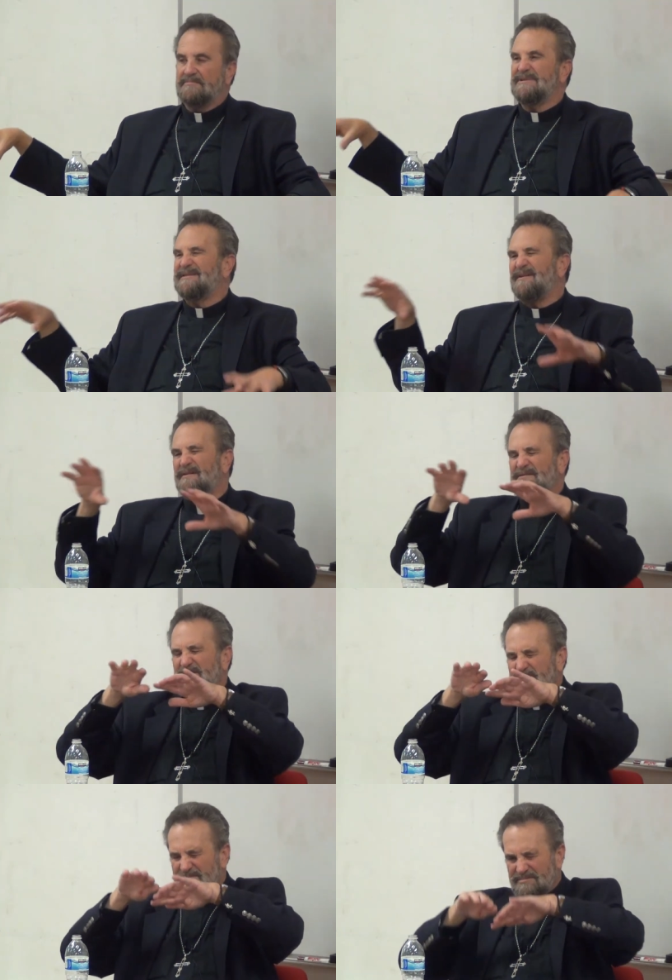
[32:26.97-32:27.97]
But there's,
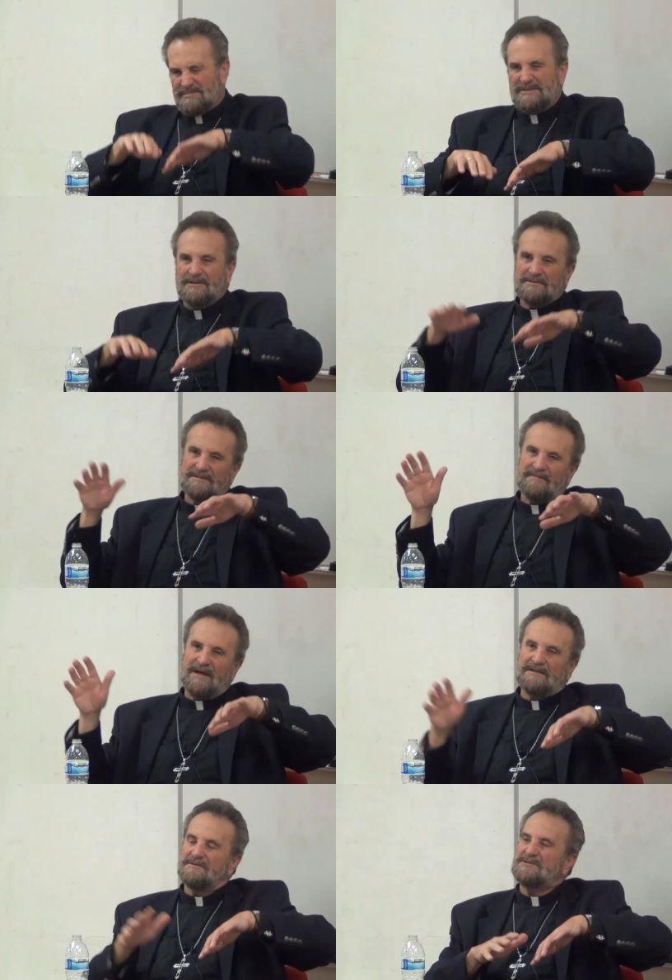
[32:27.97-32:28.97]
you know, they've
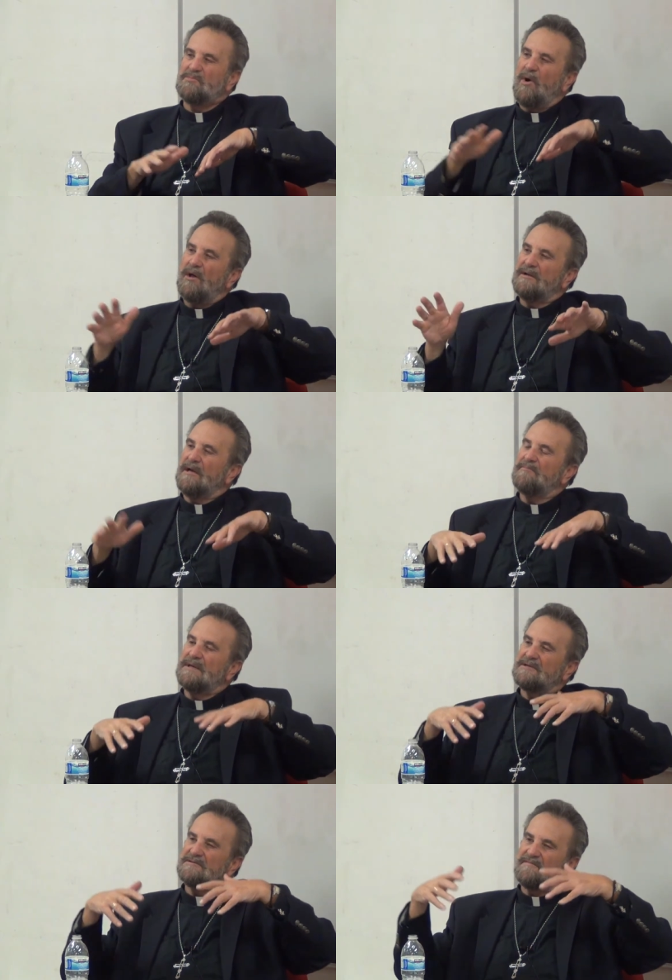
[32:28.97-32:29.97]
gotten small now
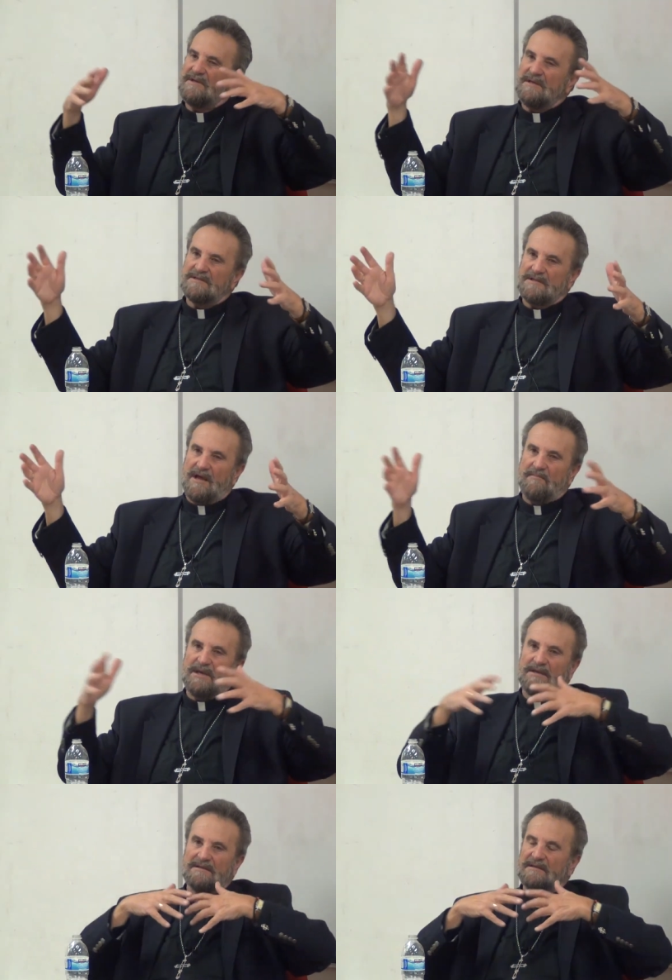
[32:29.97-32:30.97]
because of the
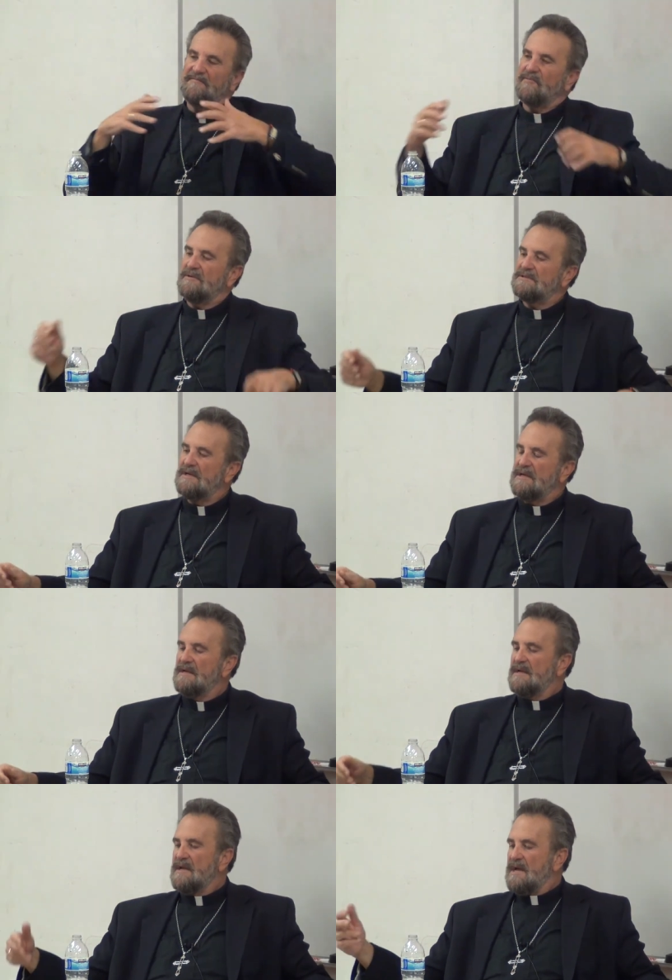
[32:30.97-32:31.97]
Islamic influence.
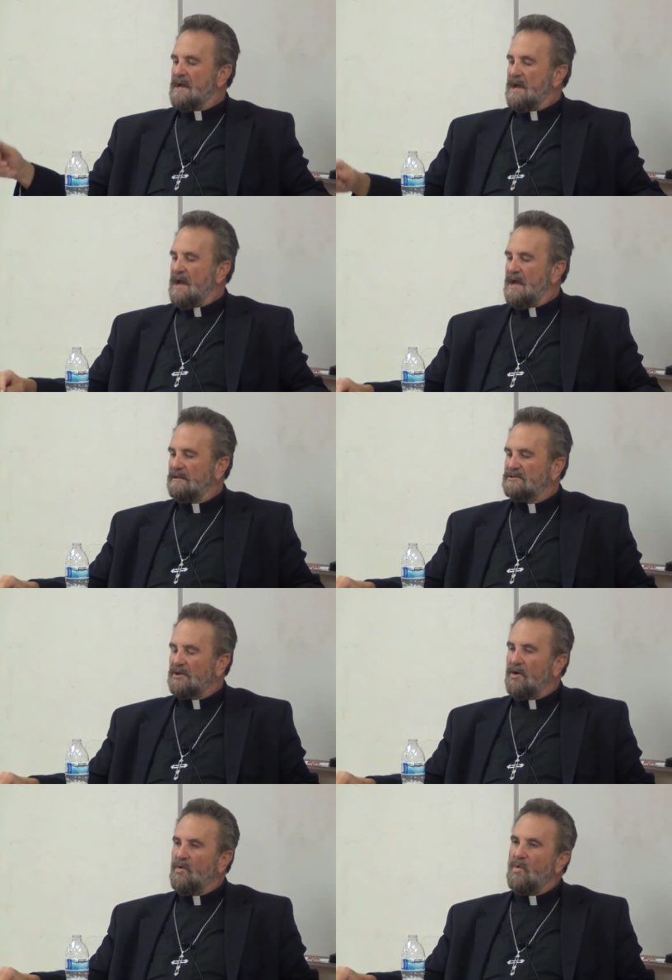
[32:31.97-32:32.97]
And
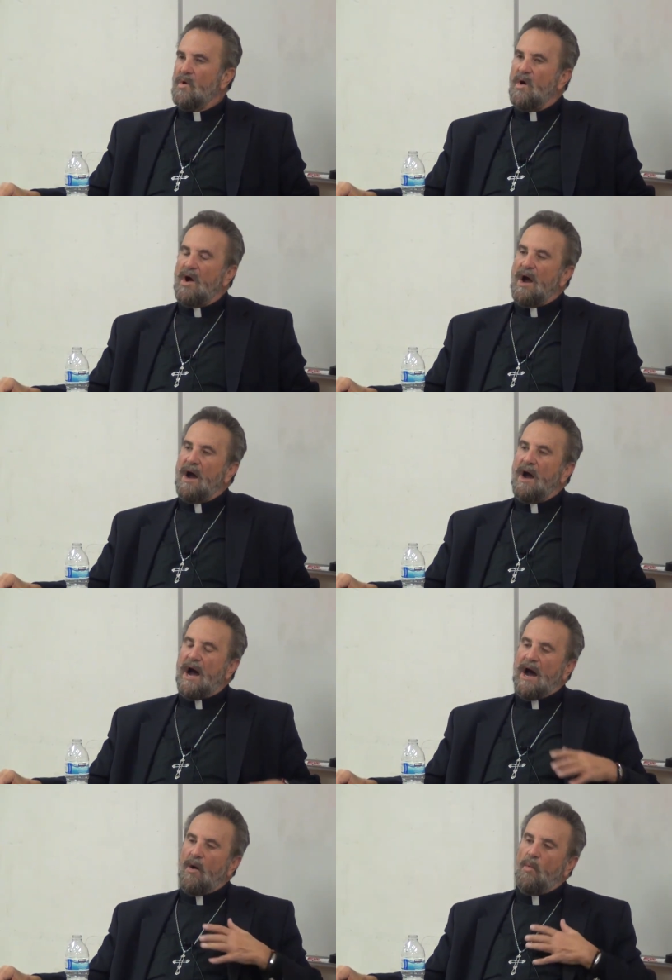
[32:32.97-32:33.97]
so
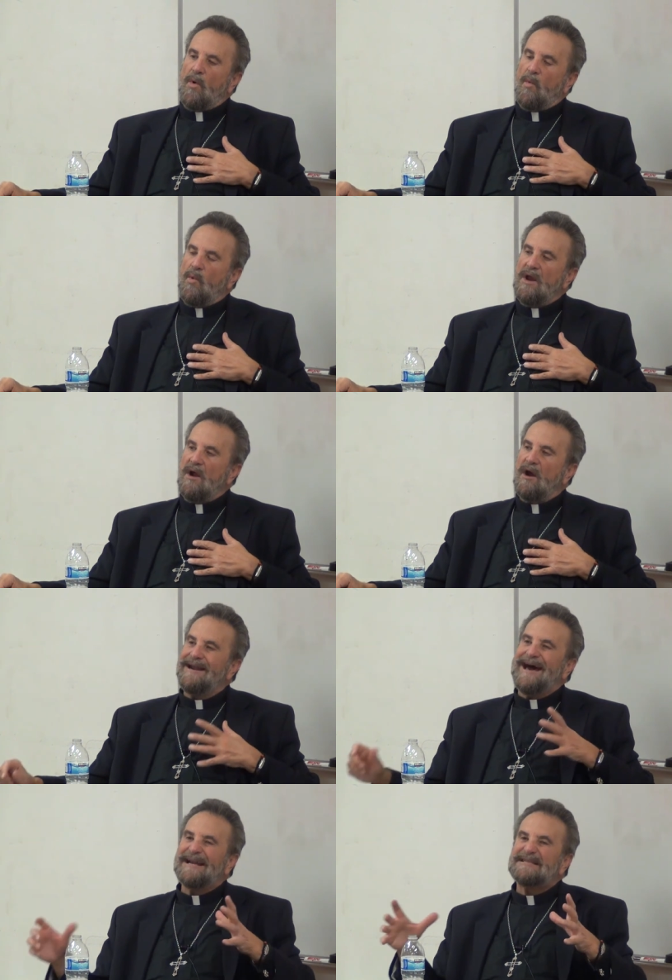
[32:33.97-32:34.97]
we are
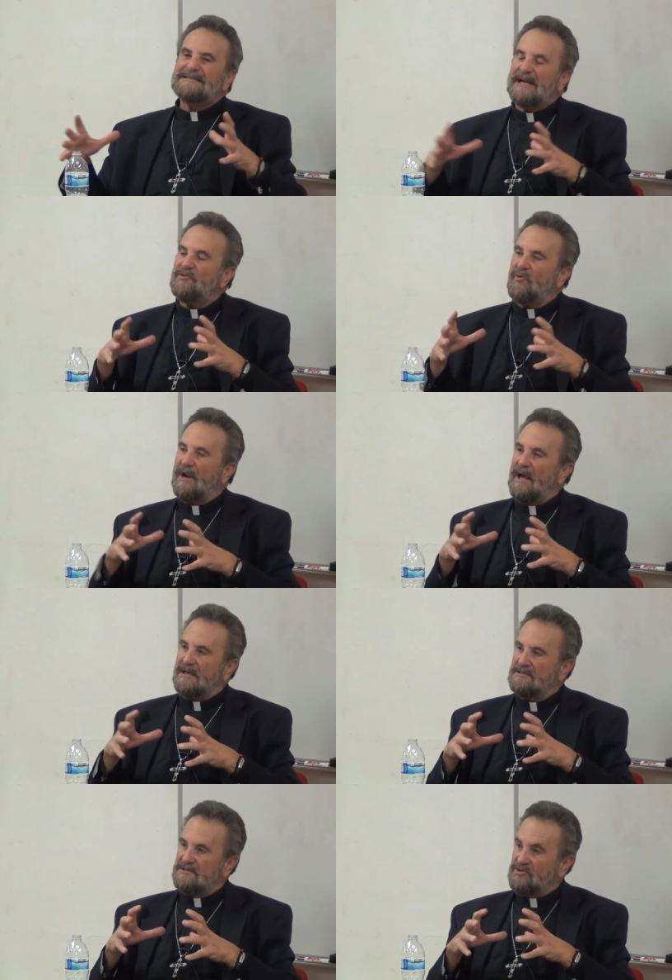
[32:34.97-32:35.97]
not a
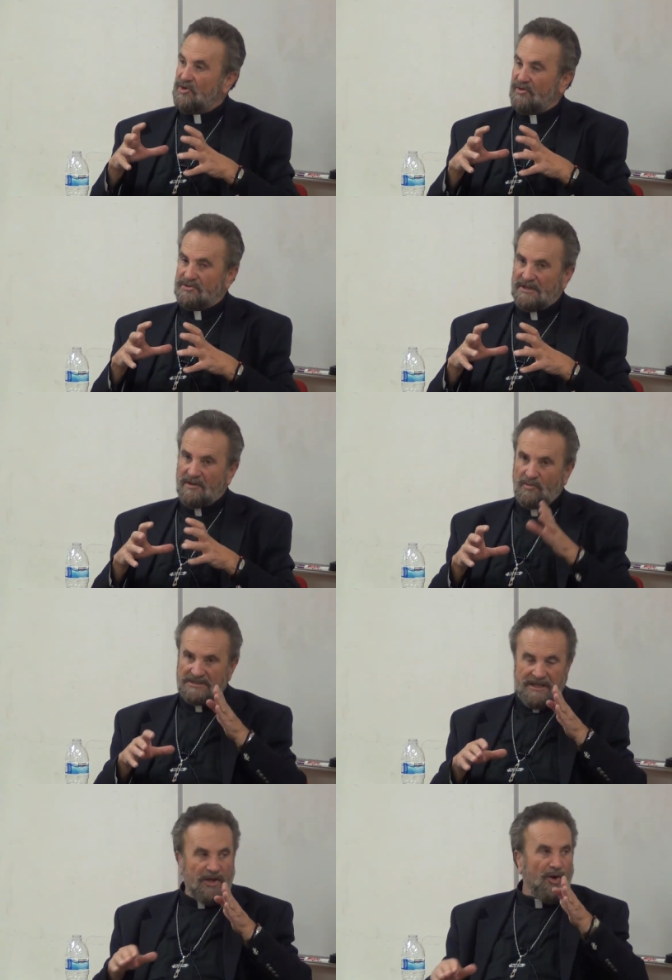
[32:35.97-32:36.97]
centralized church. In other
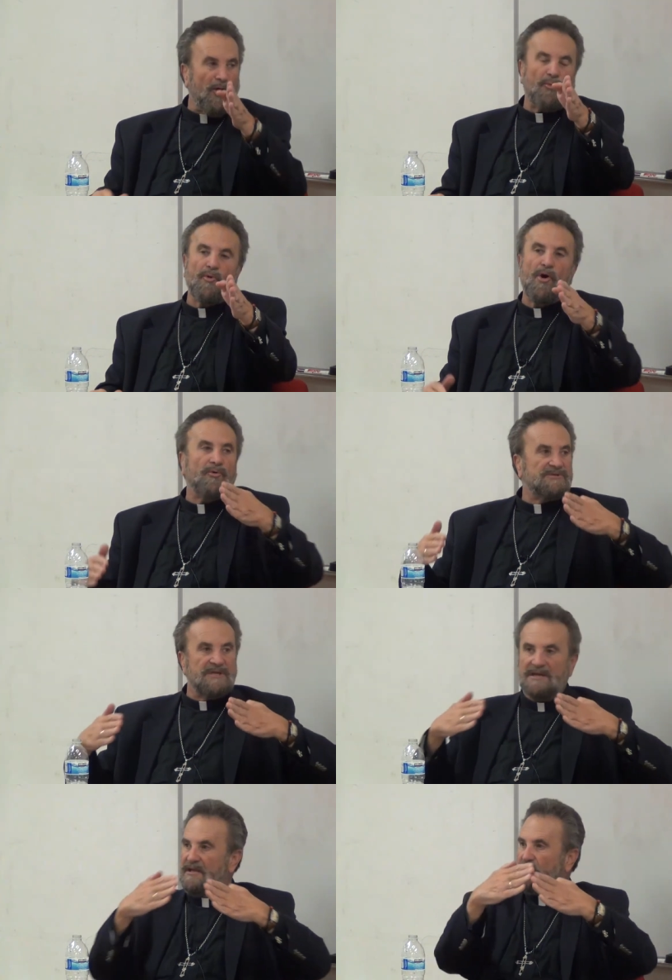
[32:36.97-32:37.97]
words, not all
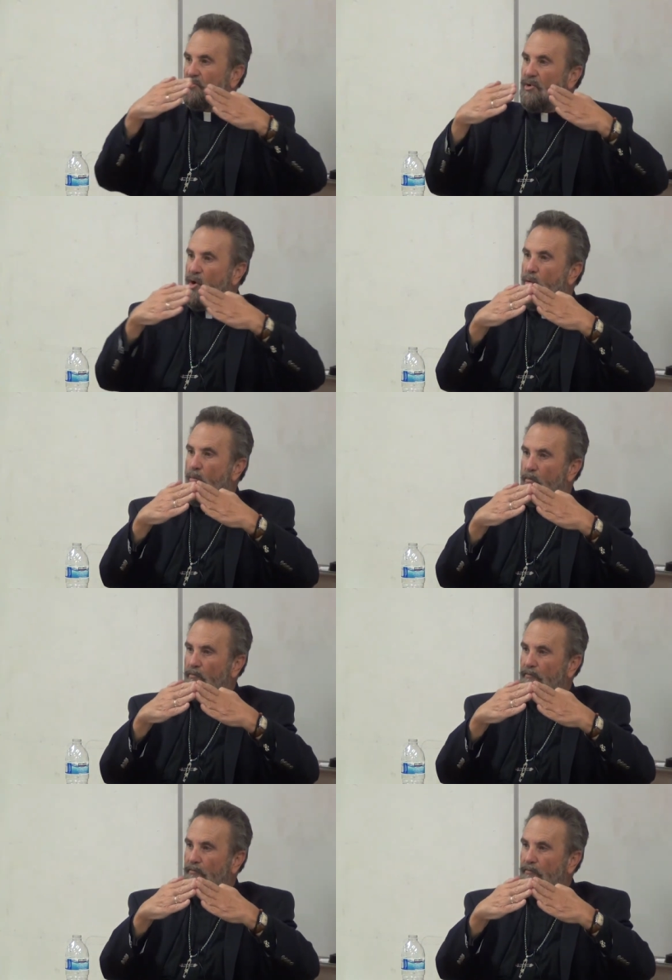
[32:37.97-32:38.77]
roads lead to Rome.